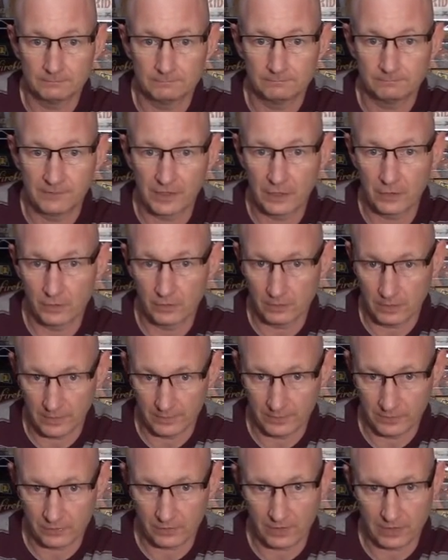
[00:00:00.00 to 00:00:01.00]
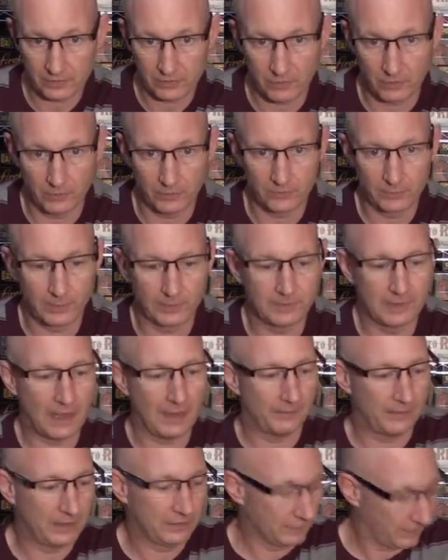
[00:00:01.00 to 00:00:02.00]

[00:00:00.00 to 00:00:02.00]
figure in the stretch goals. But yeah, these are